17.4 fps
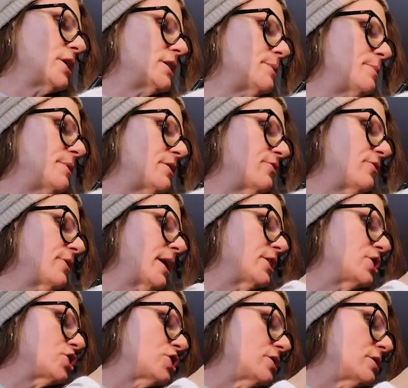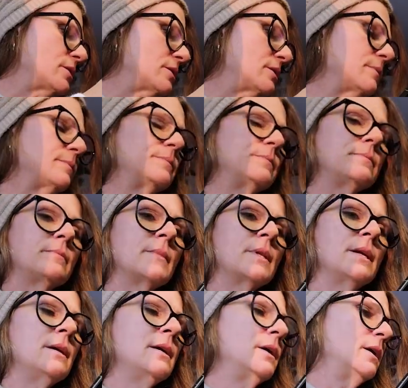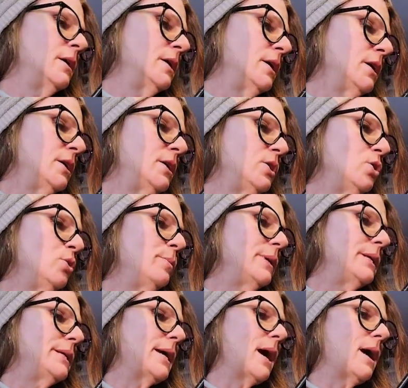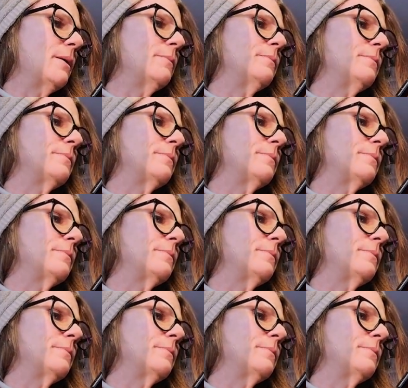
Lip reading: I speak French. Lobelia.